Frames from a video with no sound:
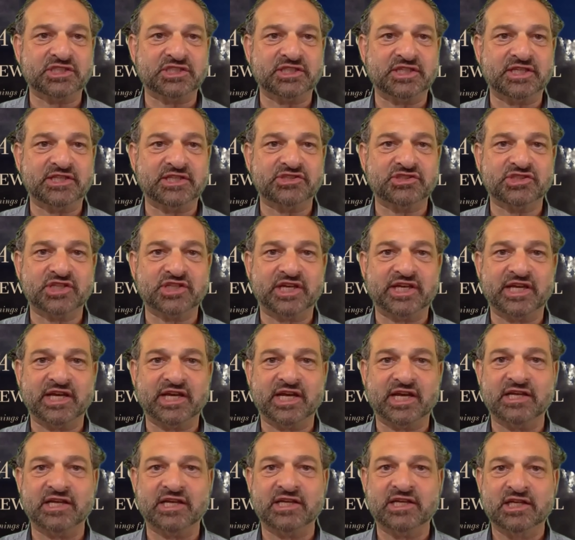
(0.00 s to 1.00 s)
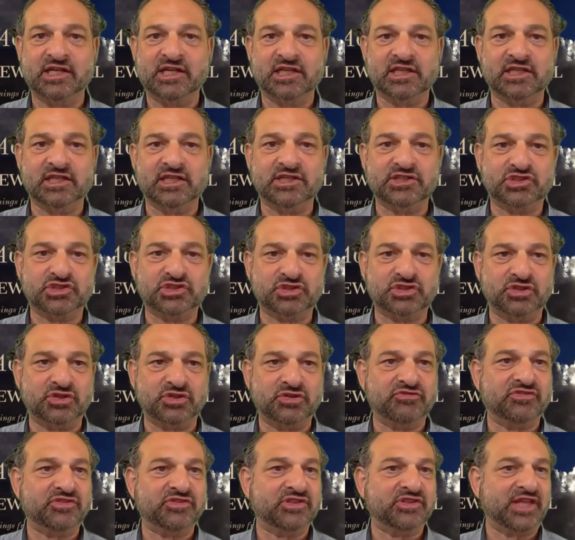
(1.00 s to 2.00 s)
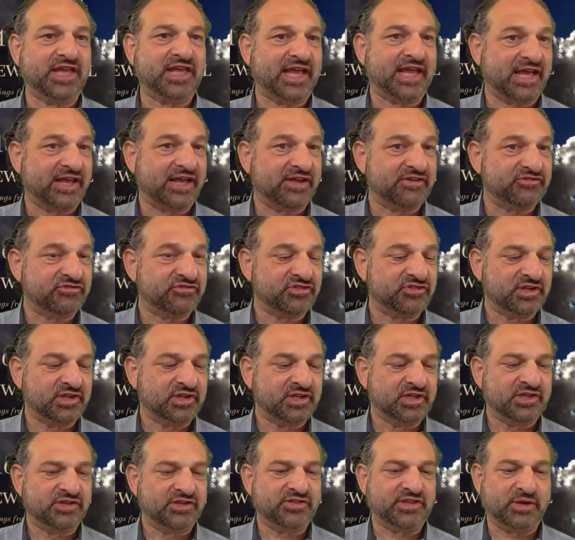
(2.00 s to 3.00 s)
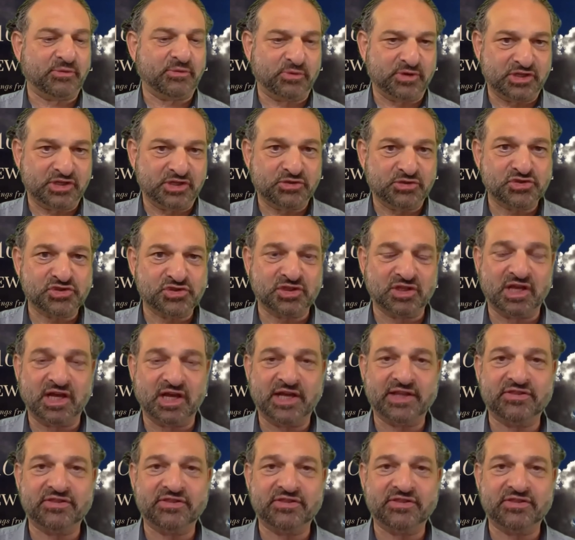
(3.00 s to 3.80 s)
It's a listserv, and they have that we use a lot.